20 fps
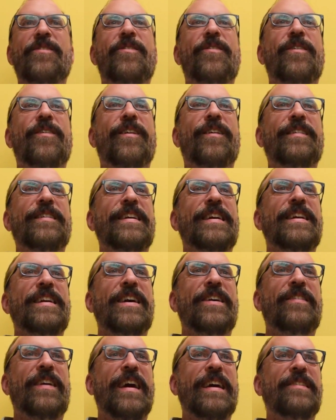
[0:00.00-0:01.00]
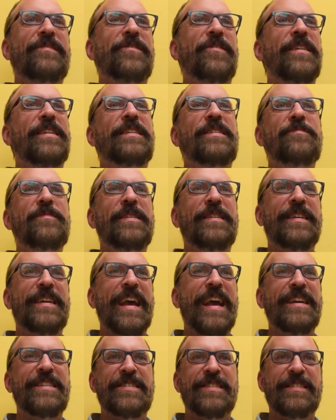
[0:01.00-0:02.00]
or, I have great
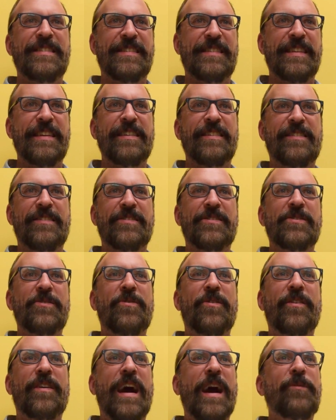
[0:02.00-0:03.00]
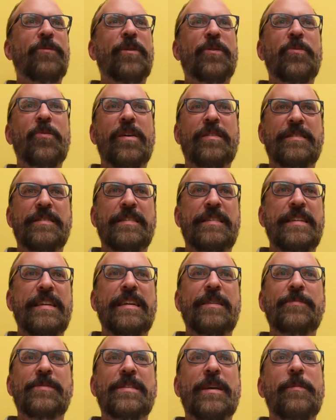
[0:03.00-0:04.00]
communication skills, or I work well in
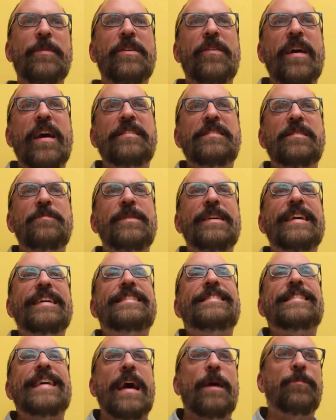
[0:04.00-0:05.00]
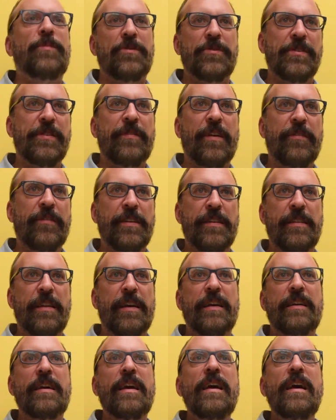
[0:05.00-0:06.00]
teams. There has to be examples of
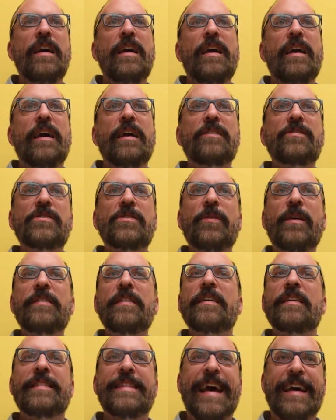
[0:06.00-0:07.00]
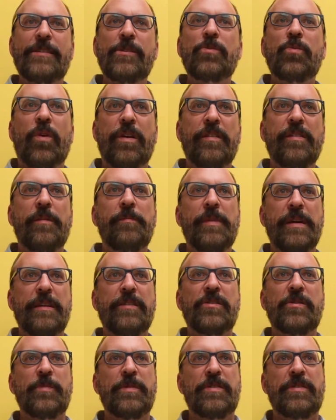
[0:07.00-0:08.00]
everything. And so I think that's one of the
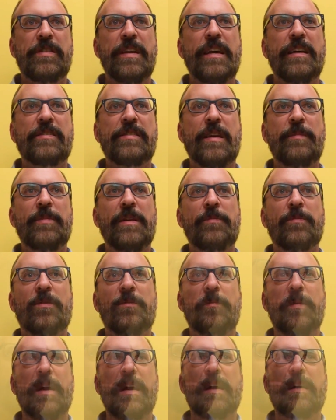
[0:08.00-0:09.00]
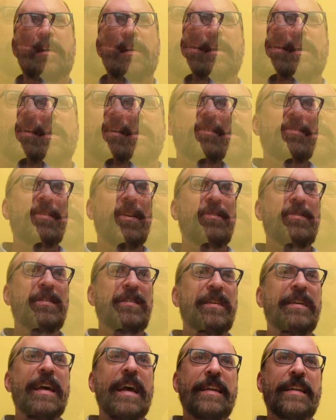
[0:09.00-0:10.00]
biggest mistakes that people make. So
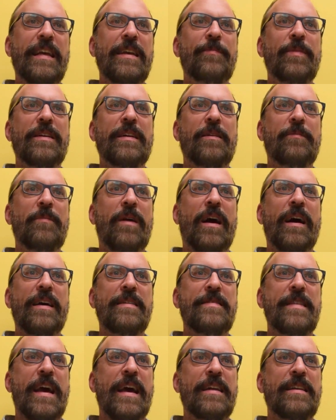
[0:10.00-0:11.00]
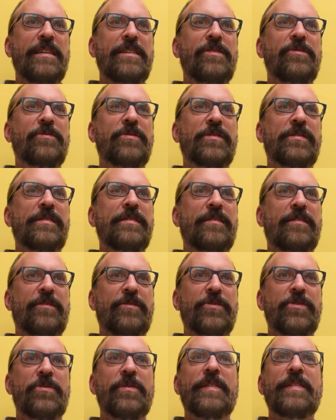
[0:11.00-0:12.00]
just again, keeping in mind that you
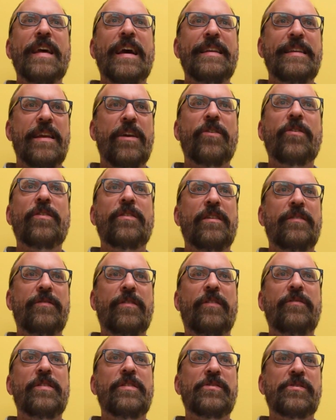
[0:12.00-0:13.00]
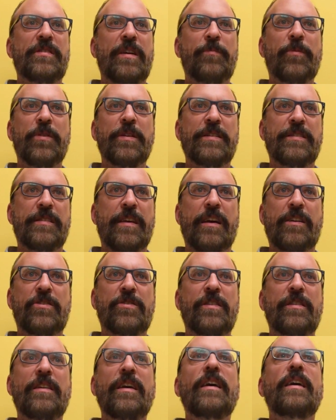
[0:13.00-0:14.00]
still, during that narrative of the summary
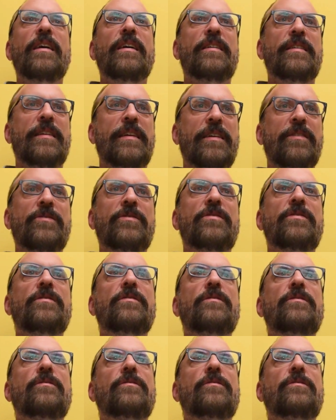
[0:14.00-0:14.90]
section, need to